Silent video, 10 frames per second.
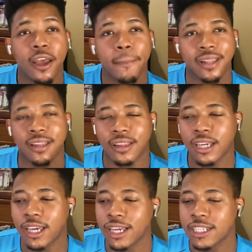But the thing
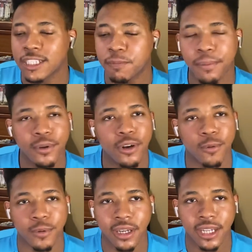is, people don't
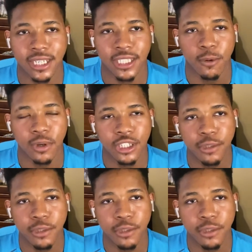realize that once